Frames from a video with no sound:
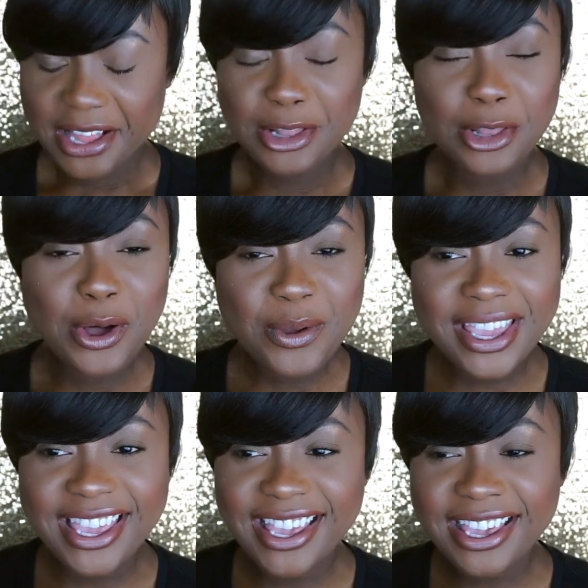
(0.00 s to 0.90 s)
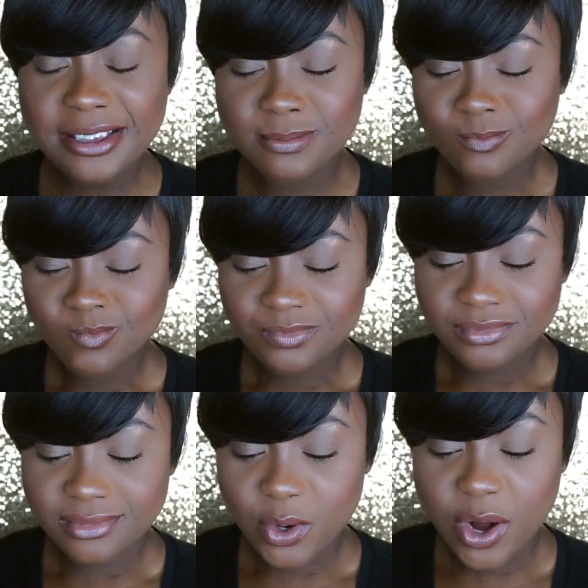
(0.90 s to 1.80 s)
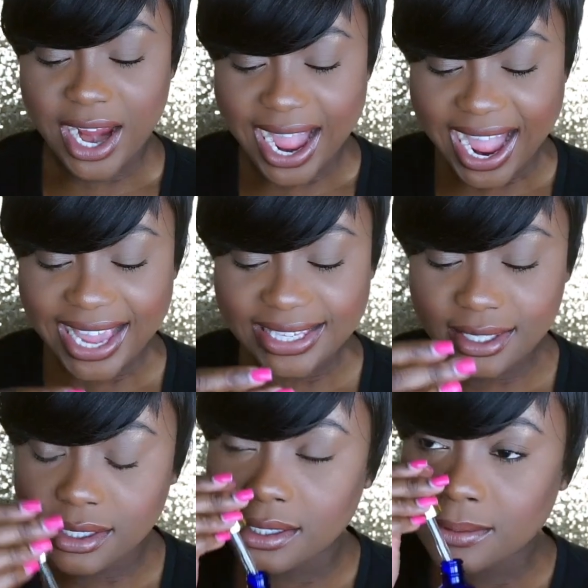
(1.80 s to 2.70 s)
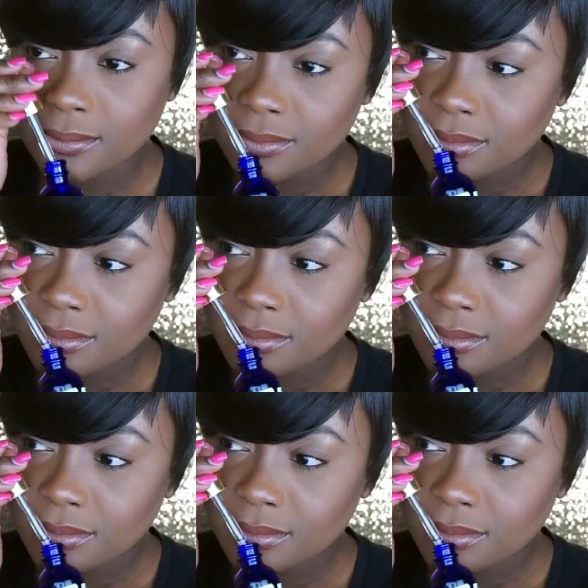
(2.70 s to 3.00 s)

Low key or high key.